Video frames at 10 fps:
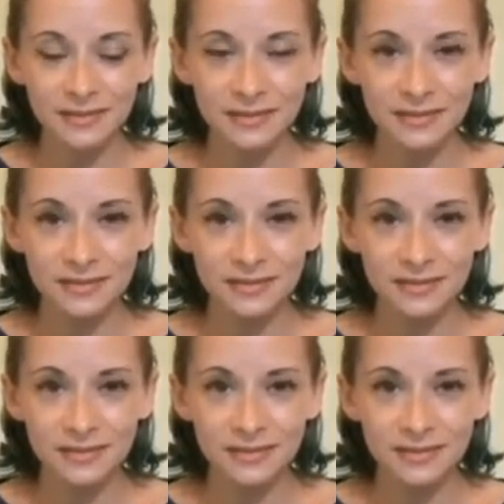
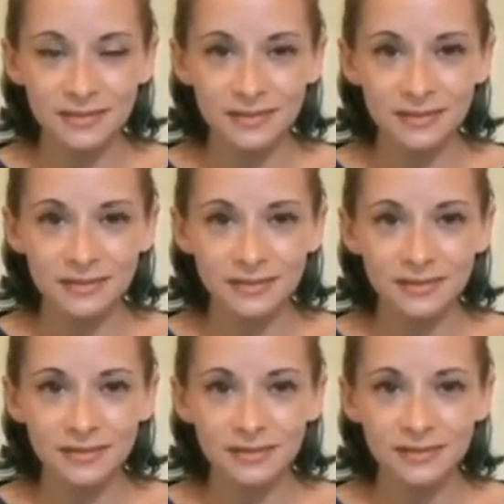Nobody speaks.